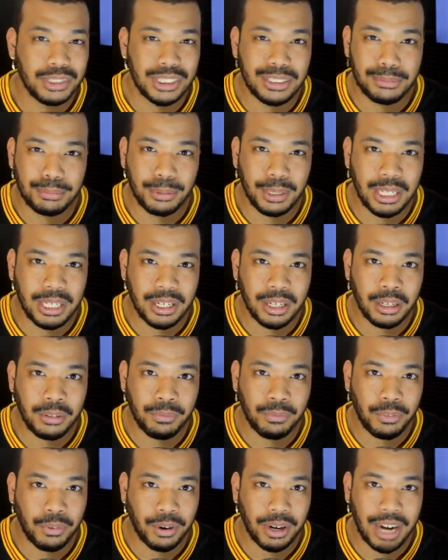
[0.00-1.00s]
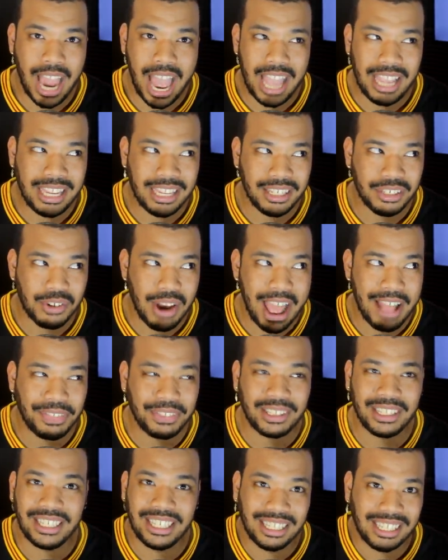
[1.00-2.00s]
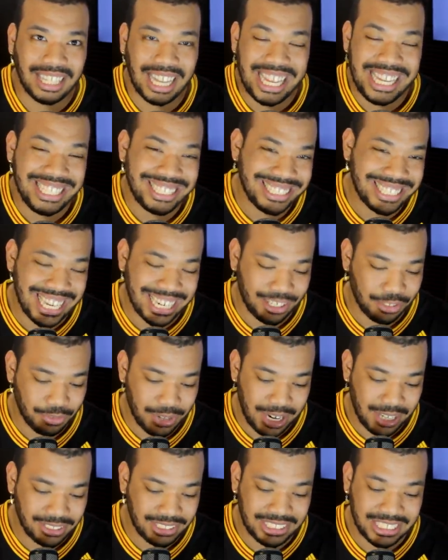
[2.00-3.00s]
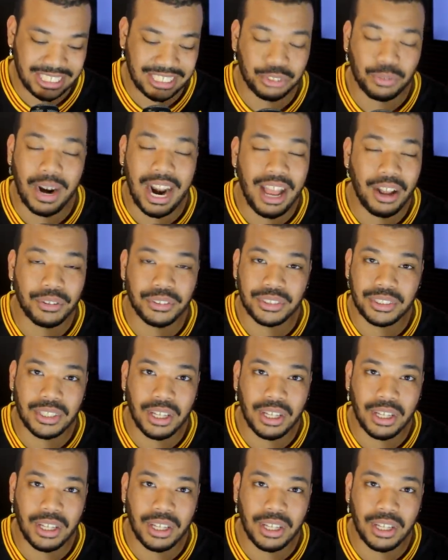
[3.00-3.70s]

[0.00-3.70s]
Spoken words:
which is pretty good for a guy getting drafted in the late sixth round.